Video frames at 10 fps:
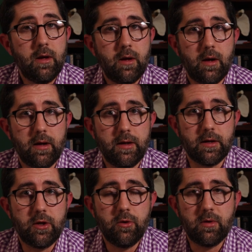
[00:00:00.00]
in
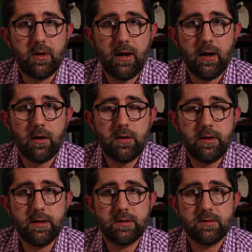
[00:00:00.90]
acute care
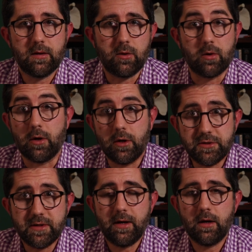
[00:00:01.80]
clinics or
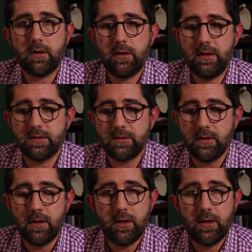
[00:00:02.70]
urgent care clinics,